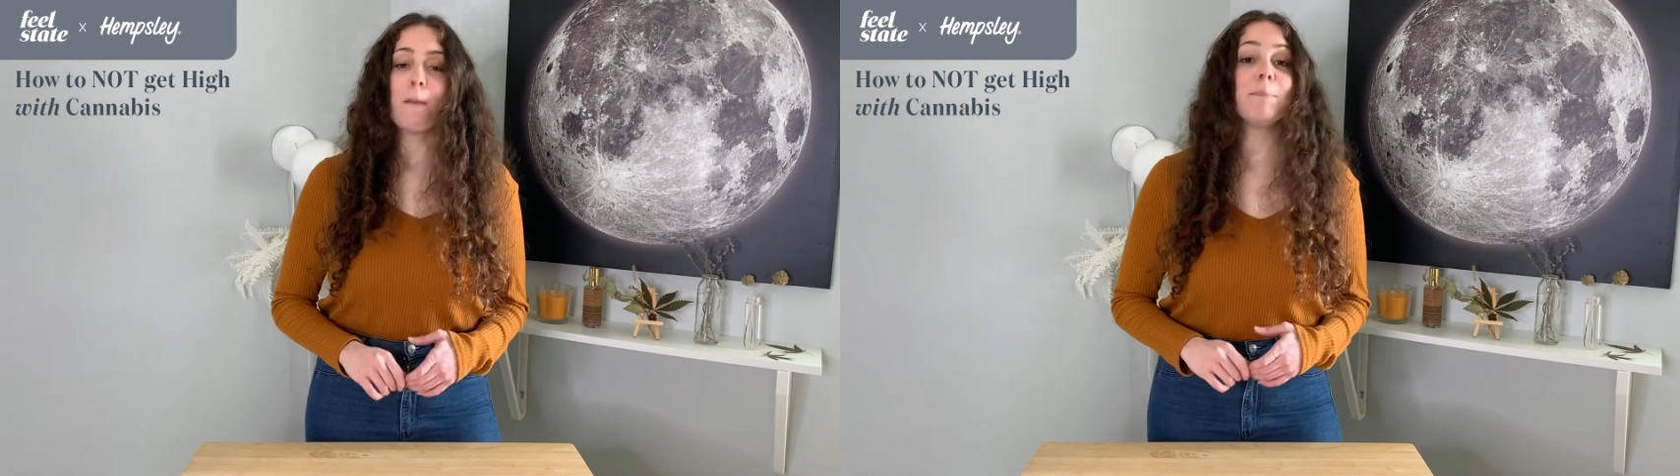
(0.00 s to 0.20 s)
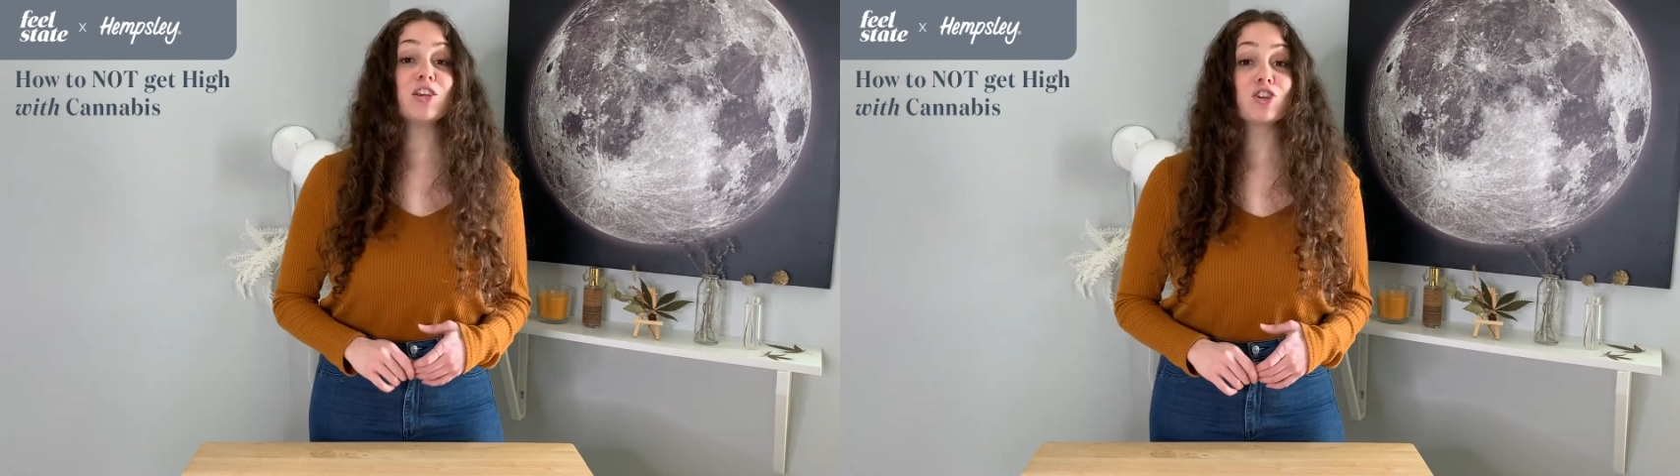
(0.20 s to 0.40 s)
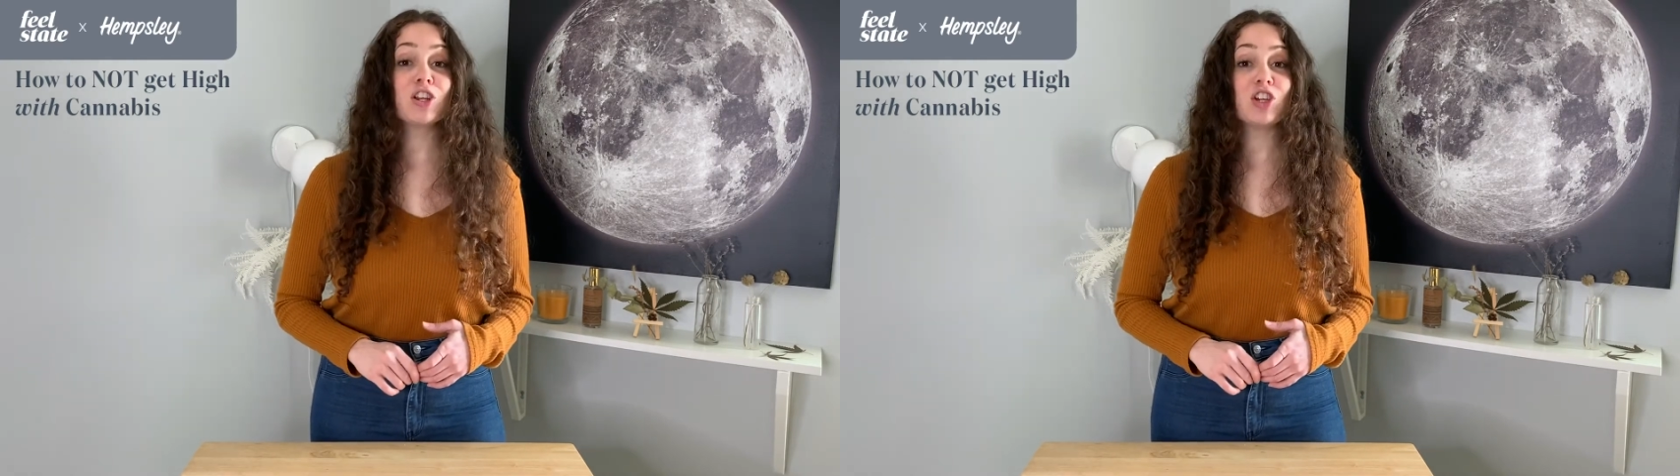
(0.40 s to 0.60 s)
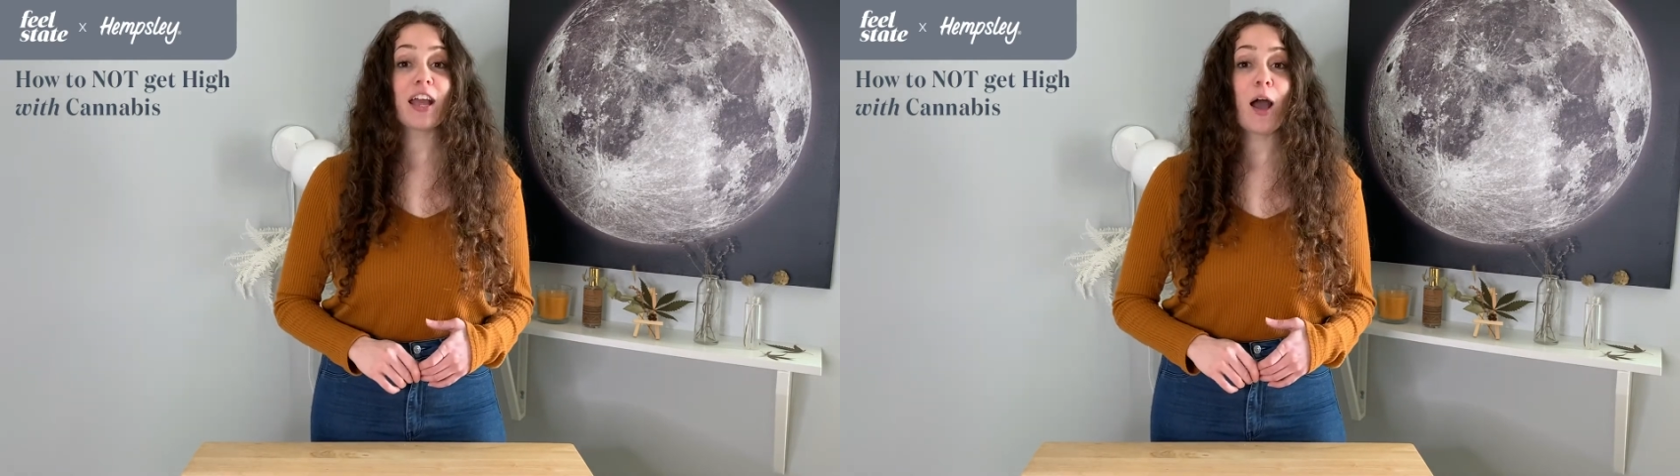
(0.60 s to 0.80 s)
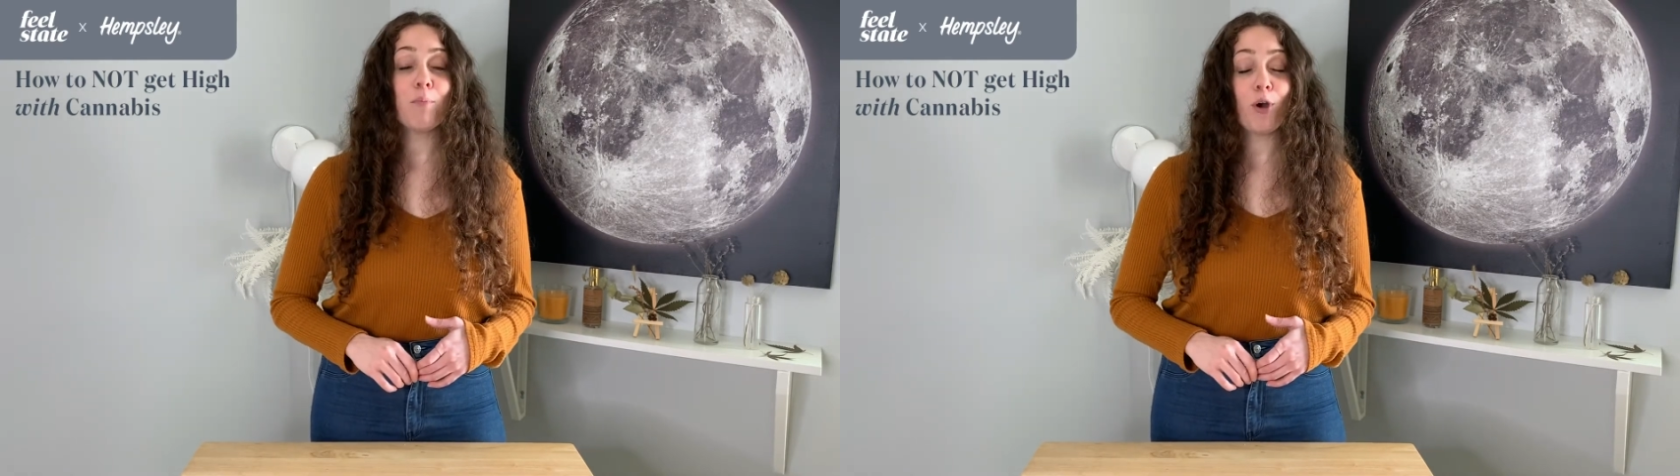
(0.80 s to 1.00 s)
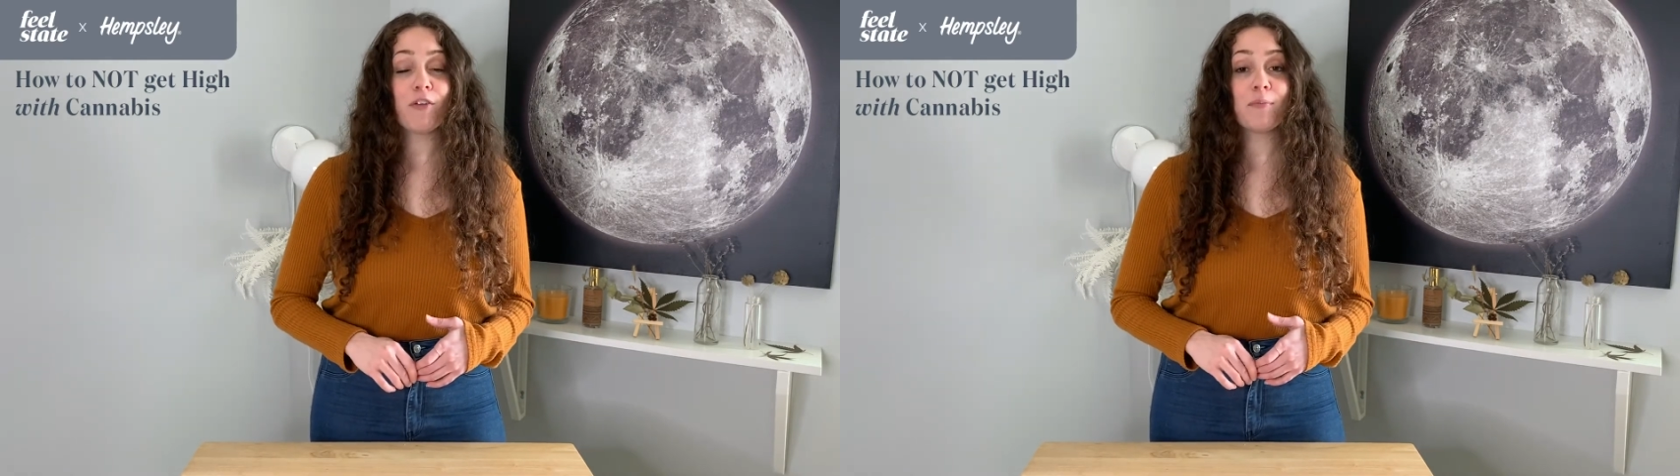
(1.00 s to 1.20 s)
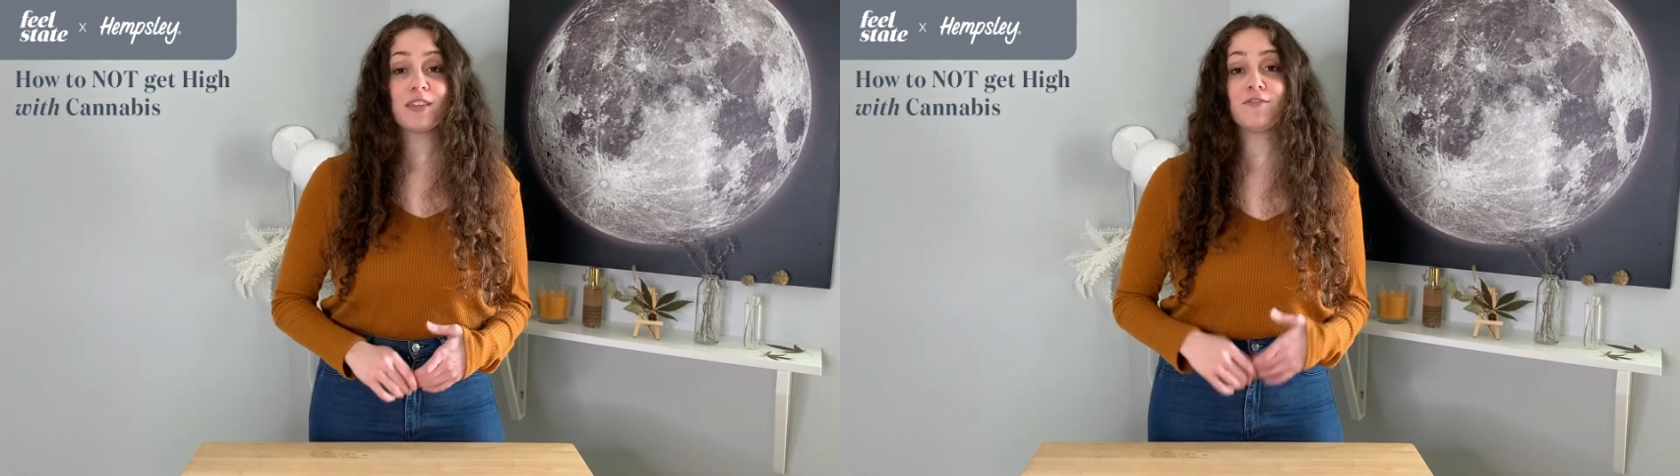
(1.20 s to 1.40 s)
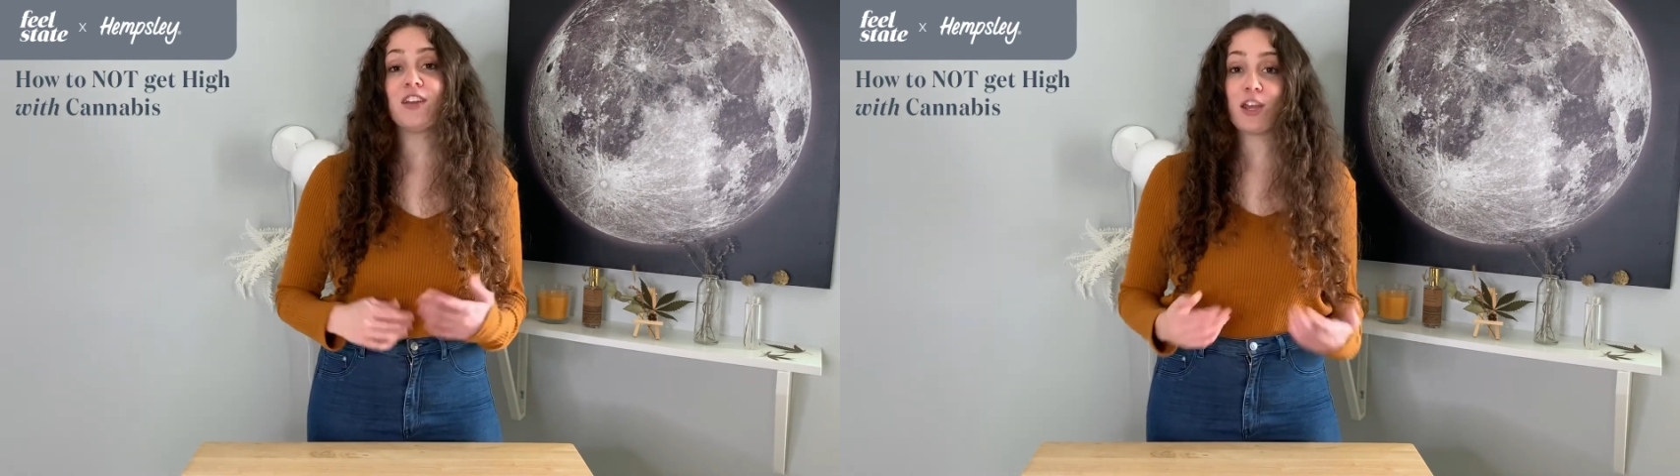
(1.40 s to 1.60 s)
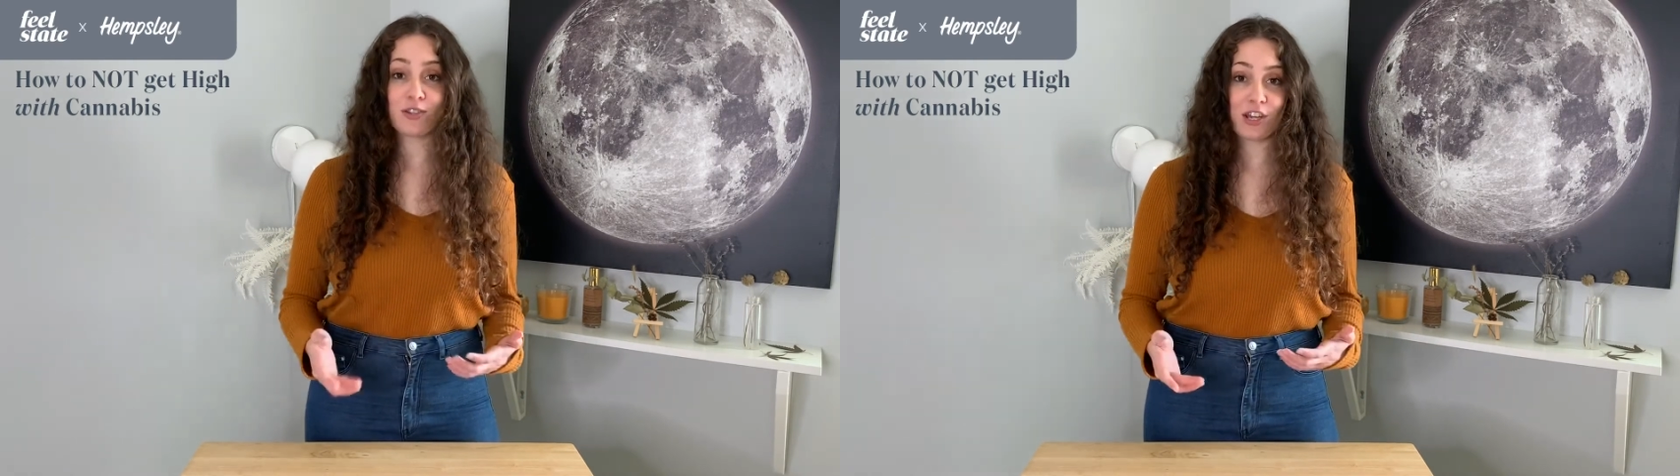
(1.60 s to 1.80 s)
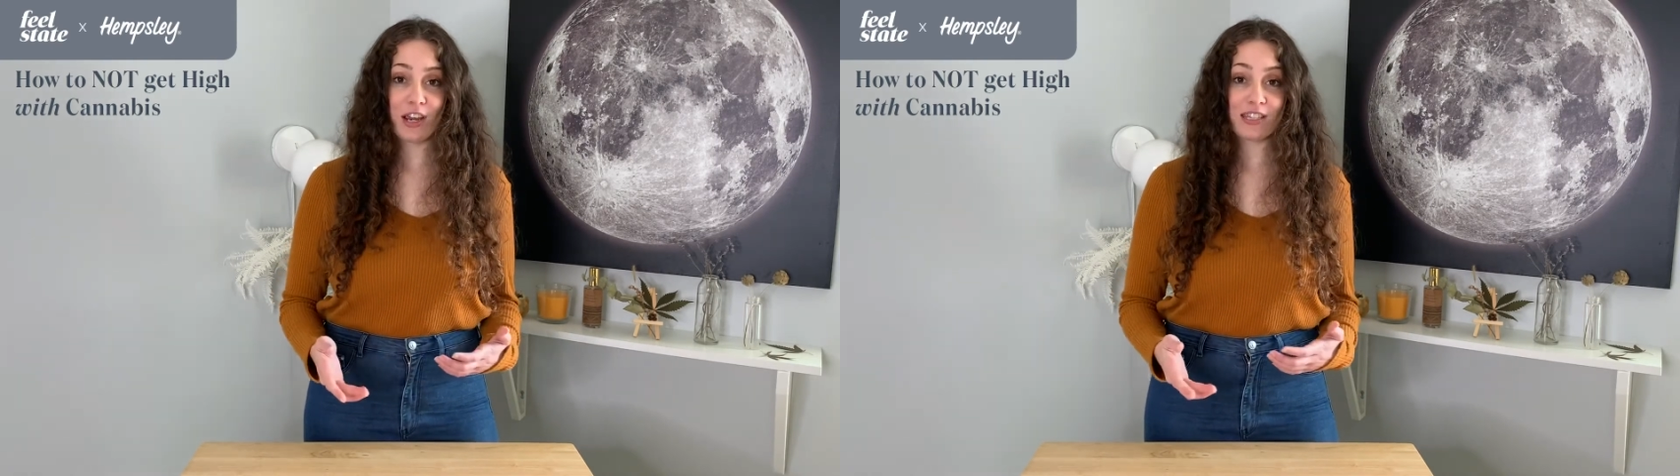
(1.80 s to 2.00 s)
be sure to check out more from this video
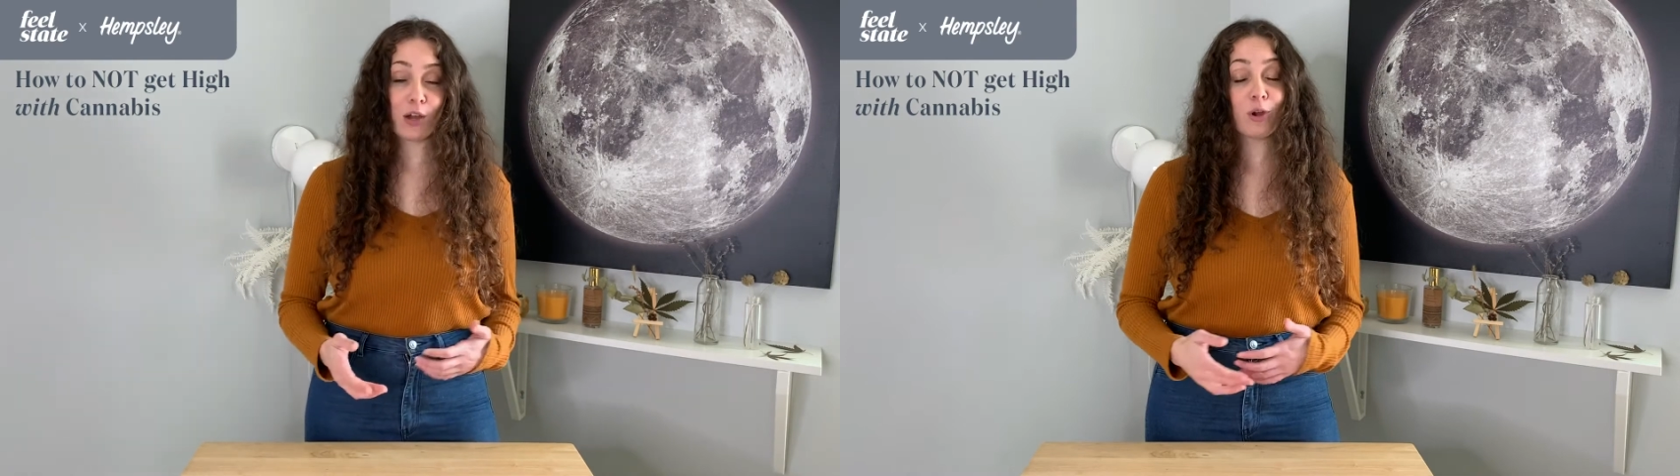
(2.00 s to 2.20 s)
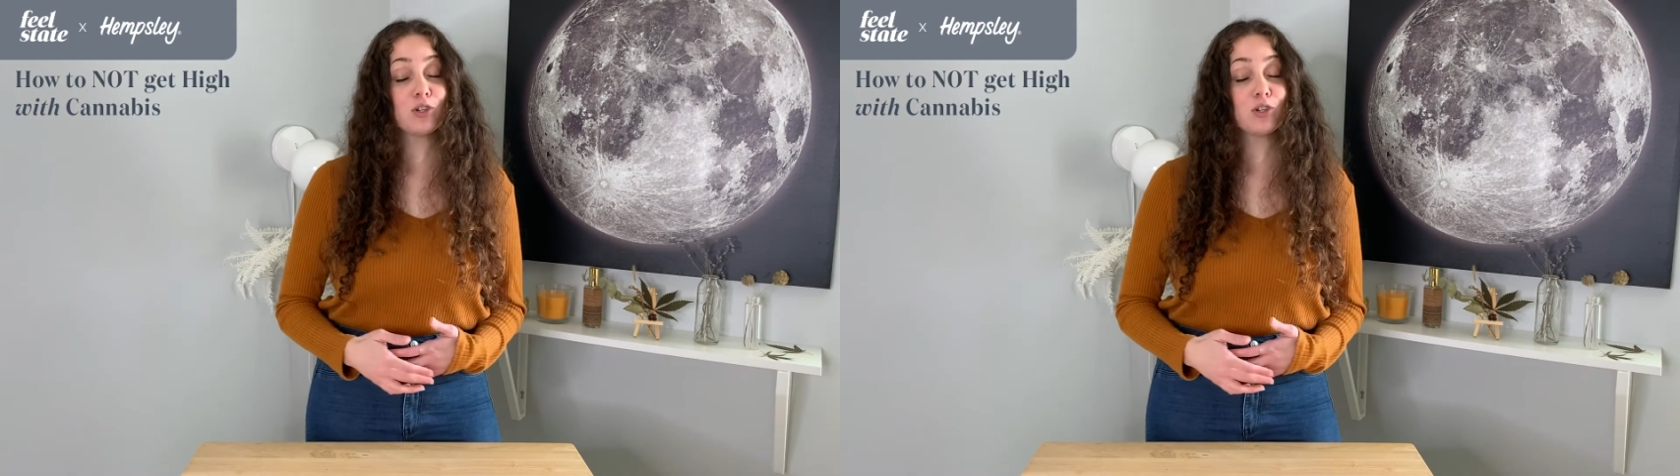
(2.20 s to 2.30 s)
series that we're